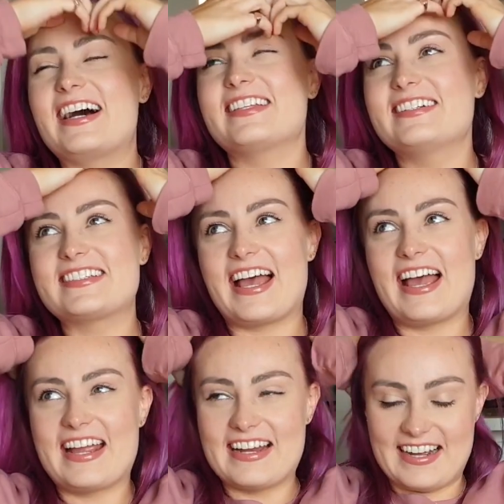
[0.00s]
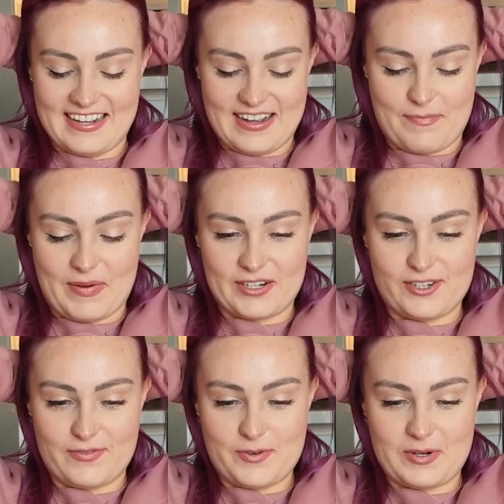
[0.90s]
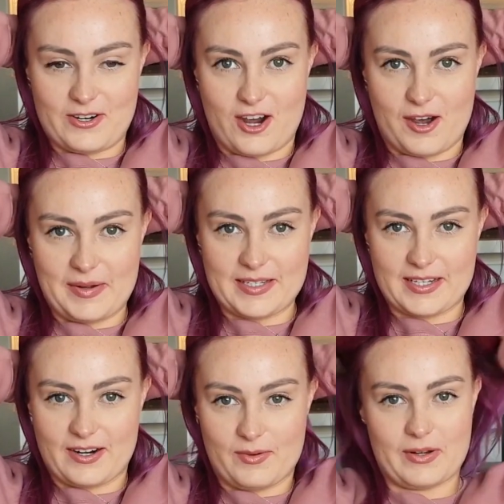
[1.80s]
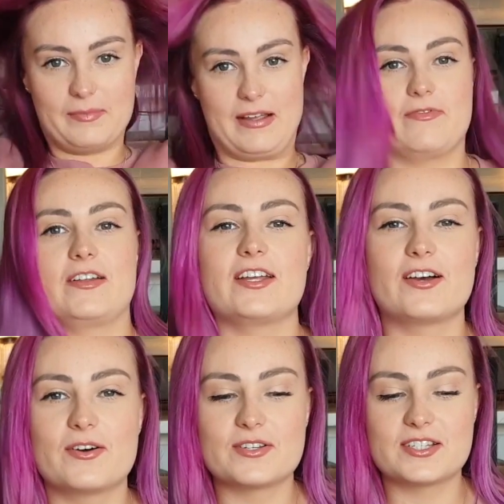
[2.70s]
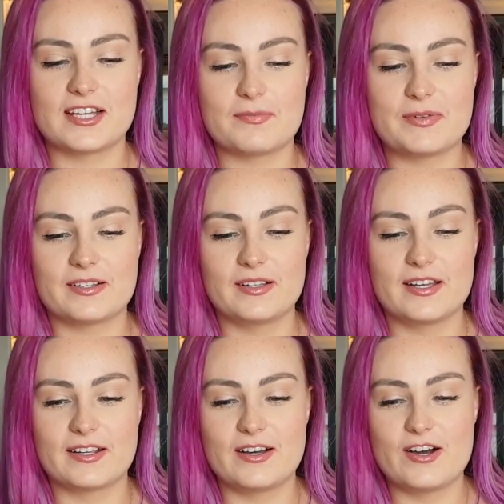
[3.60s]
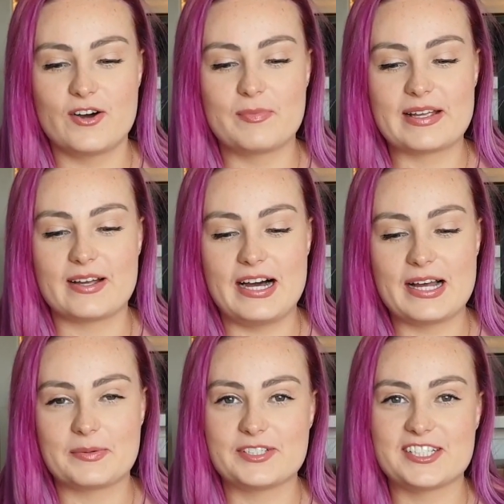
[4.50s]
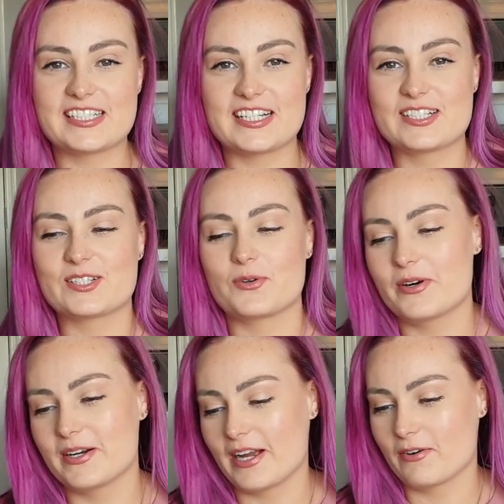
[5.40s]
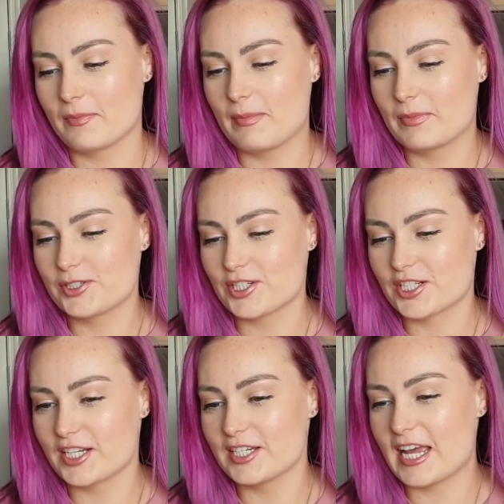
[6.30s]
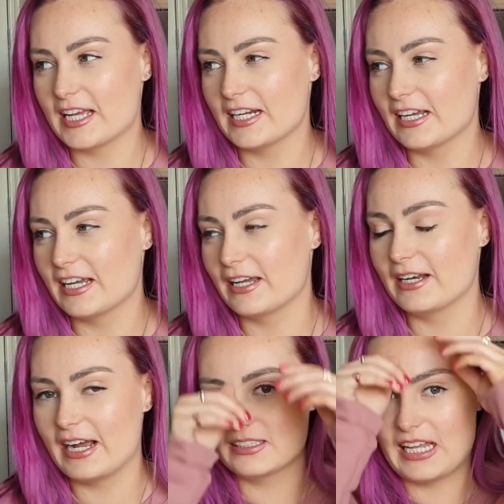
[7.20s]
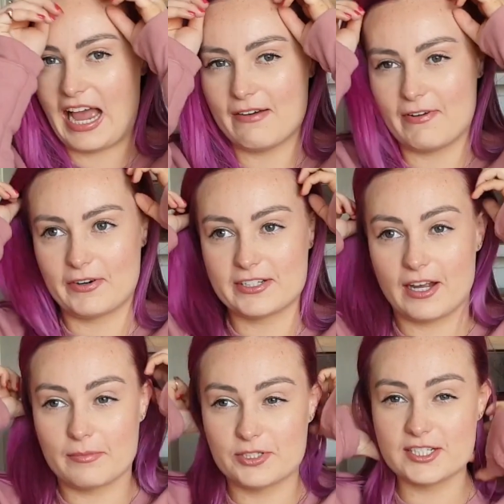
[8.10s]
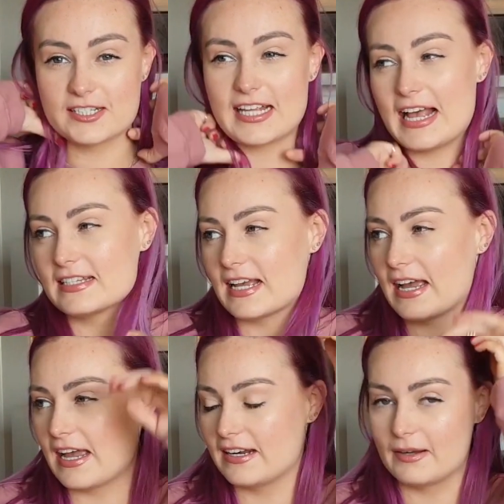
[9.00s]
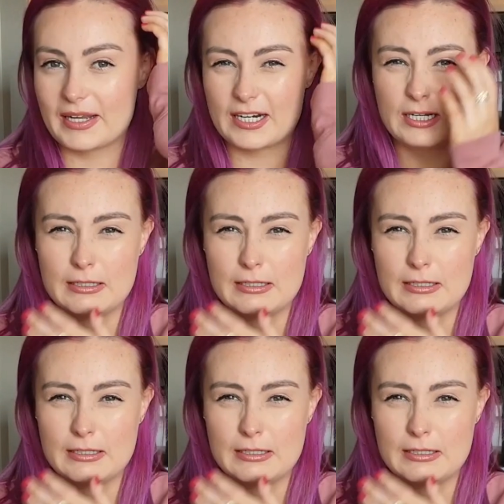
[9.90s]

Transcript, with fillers: other day, a bunch of you were commenting on one of my videos, like being like, oh my god, when she says sorry, I remember she's Canadian. I laugh every time she says it. And I'm like,